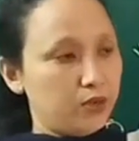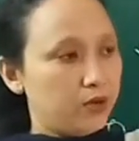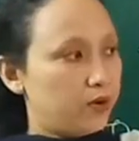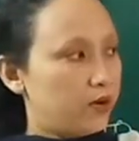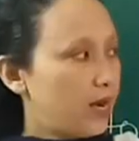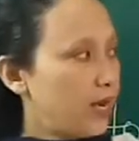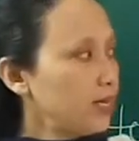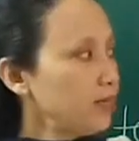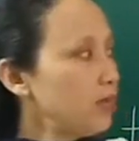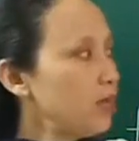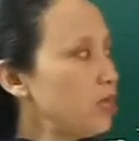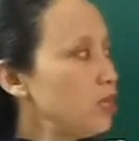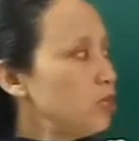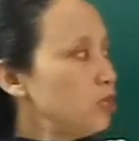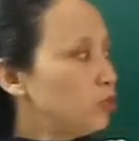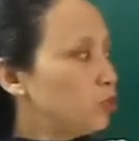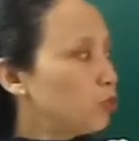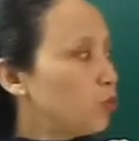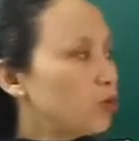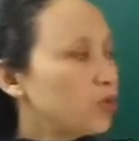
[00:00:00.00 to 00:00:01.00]
All right,
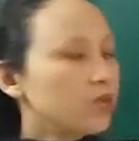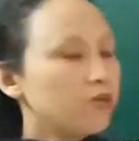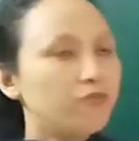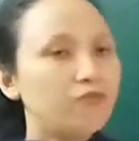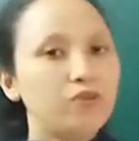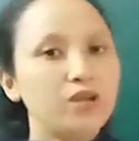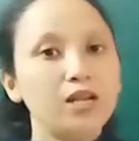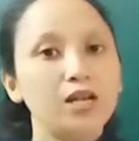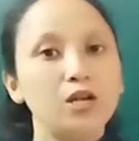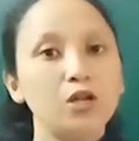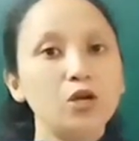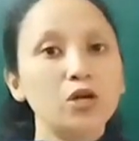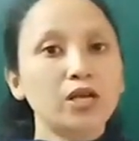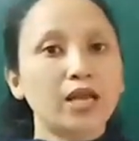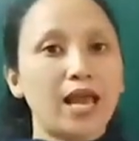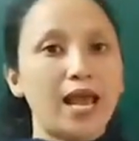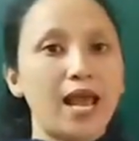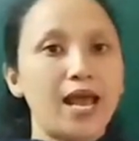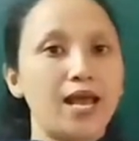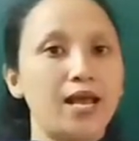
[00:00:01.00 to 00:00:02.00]
so if we look
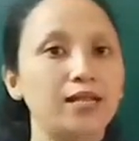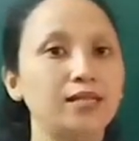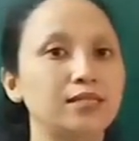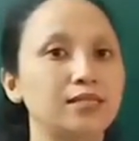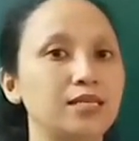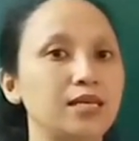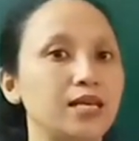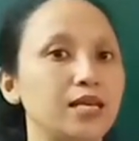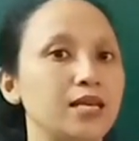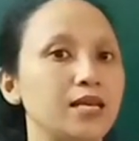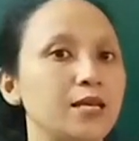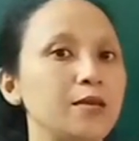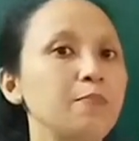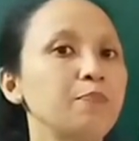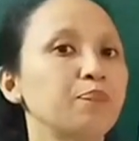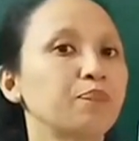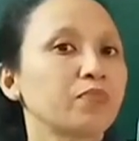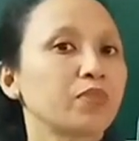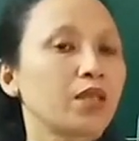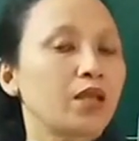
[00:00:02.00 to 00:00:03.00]
at
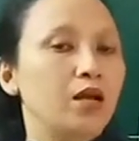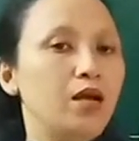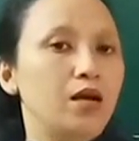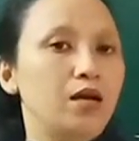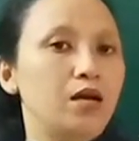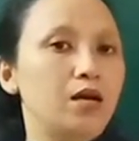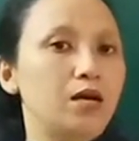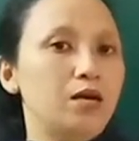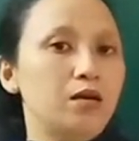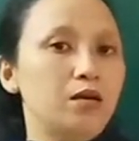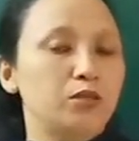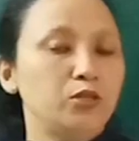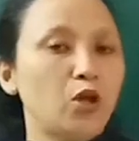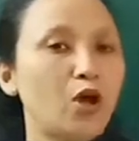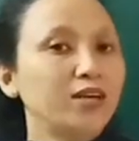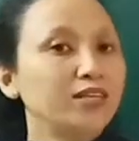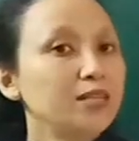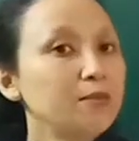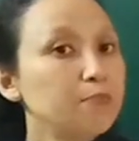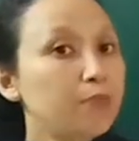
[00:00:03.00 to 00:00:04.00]
the
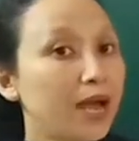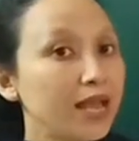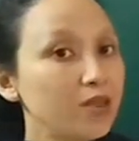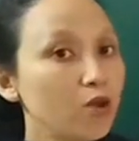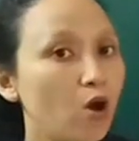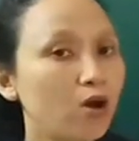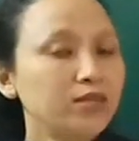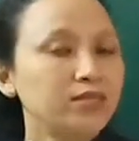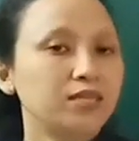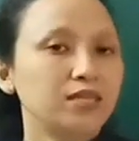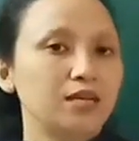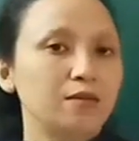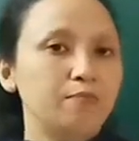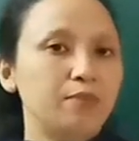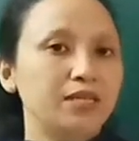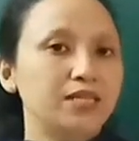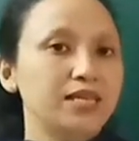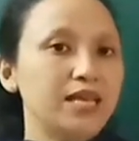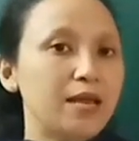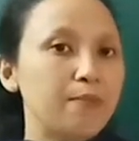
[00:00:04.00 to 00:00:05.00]
not the biotic
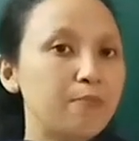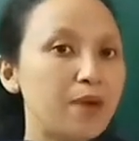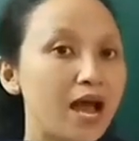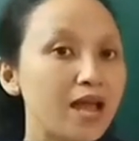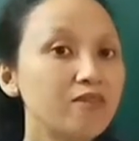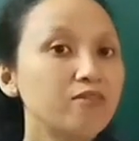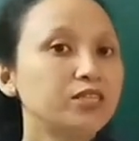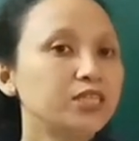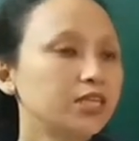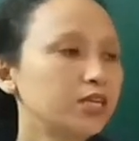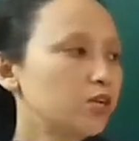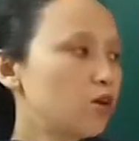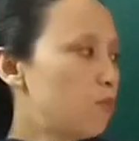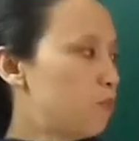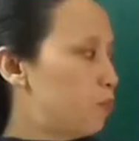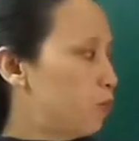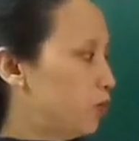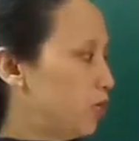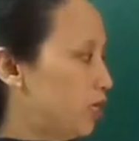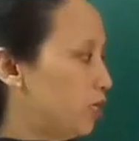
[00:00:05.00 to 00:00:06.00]
but the abiotic
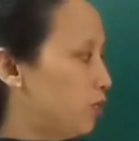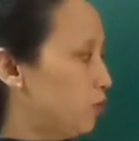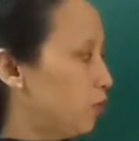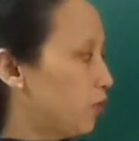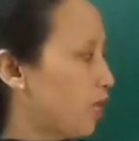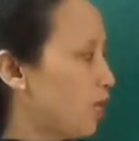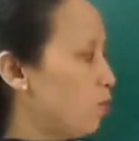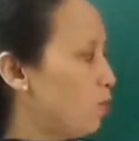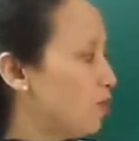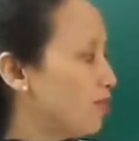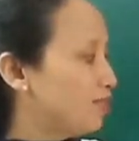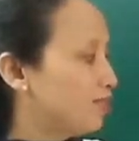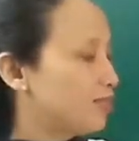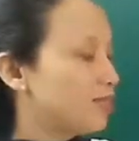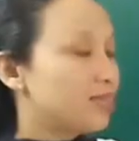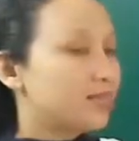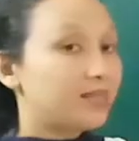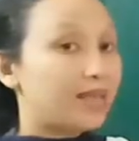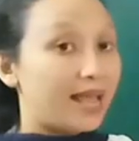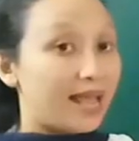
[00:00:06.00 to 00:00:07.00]
component, okay, we
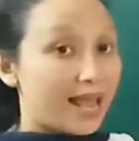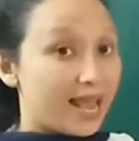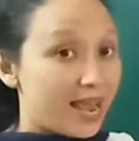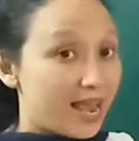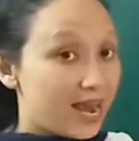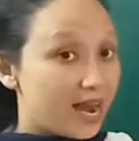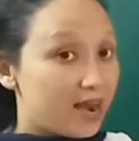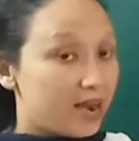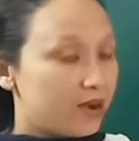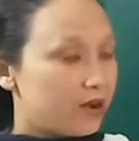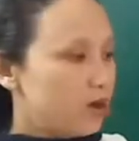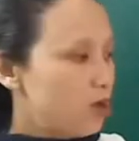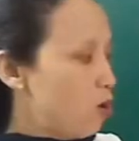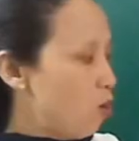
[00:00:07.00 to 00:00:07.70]
see the air,